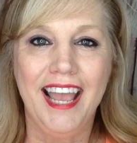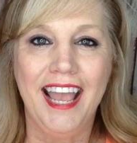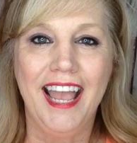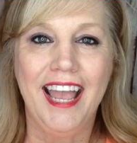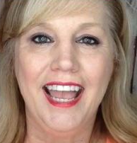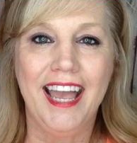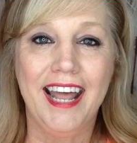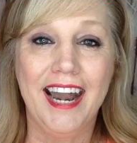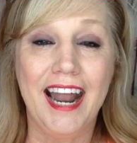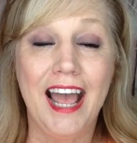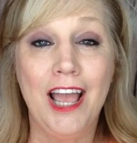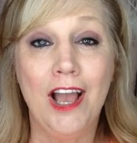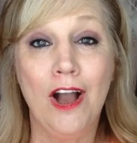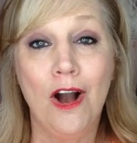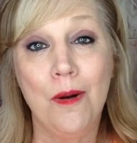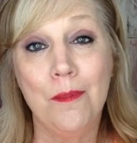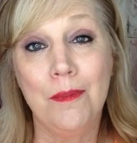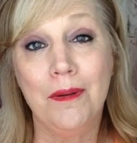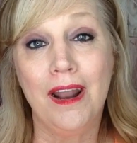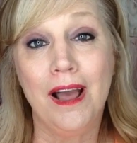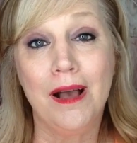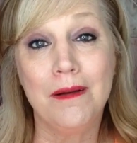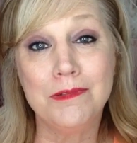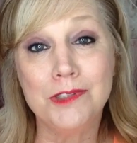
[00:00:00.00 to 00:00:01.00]
And I
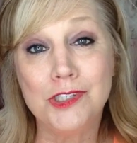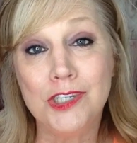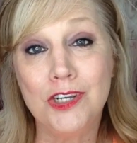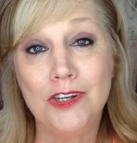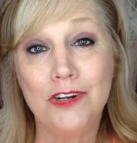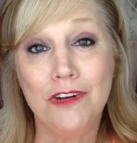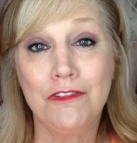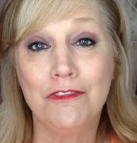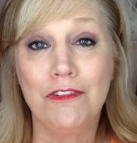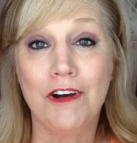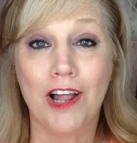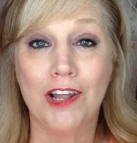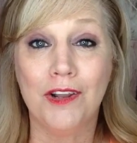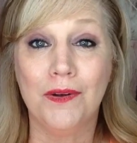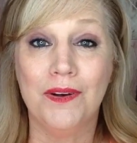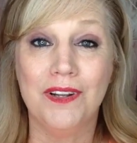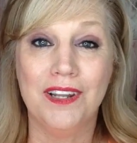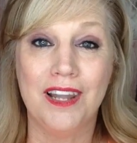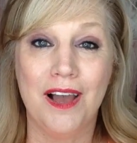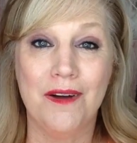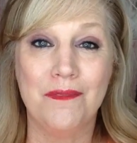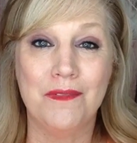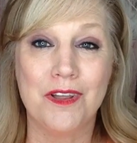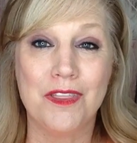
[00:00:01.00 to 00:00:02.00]
hope it helps you to follow
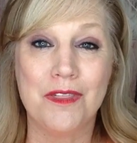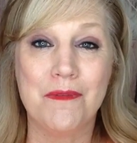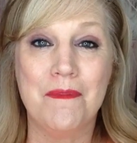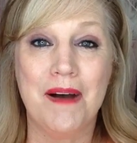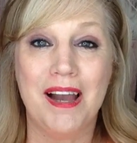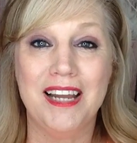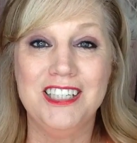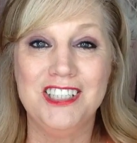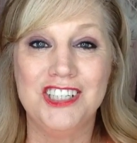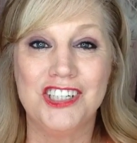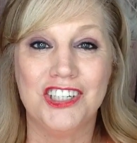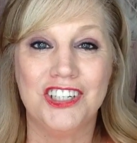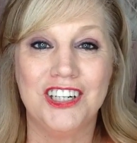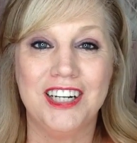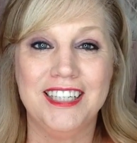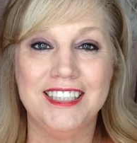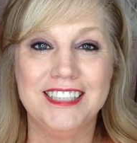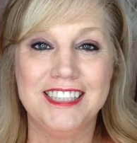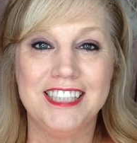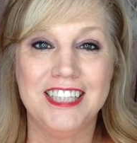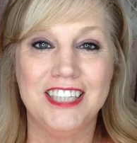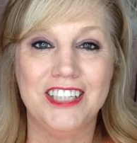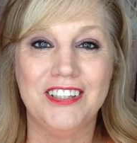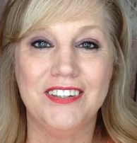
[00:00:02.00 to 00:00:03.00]
along with my journey
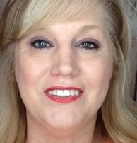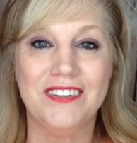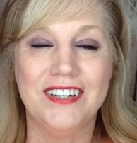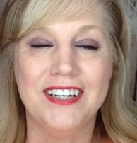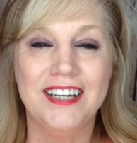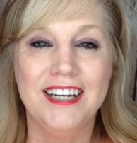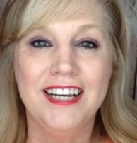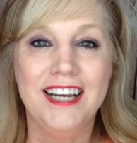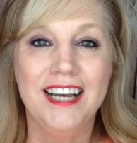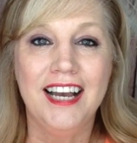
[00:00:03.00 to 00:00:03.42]
too.